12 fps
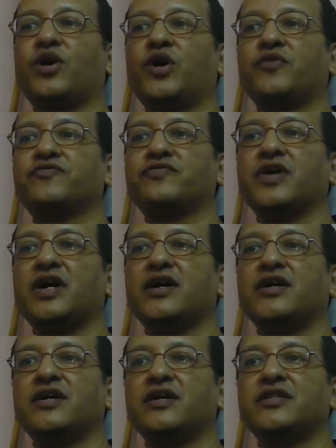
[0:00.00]
of
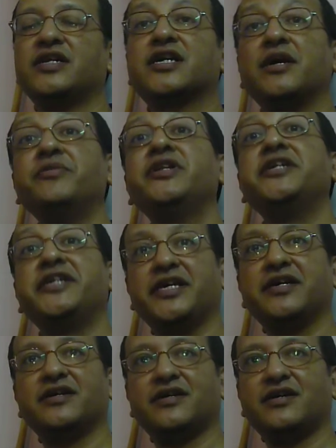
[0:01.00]
the community
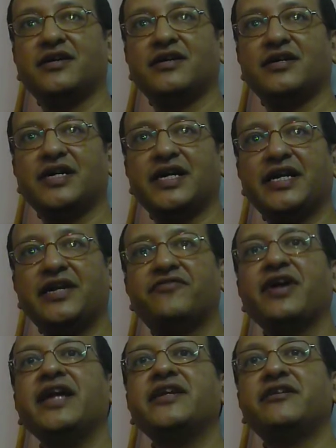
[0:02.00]

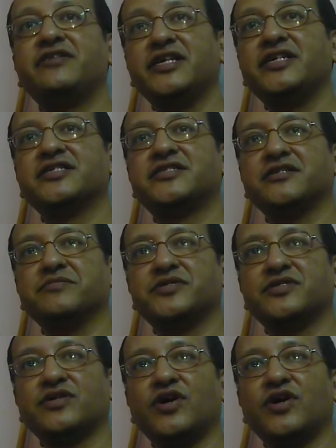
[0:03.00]
defined in religious terms.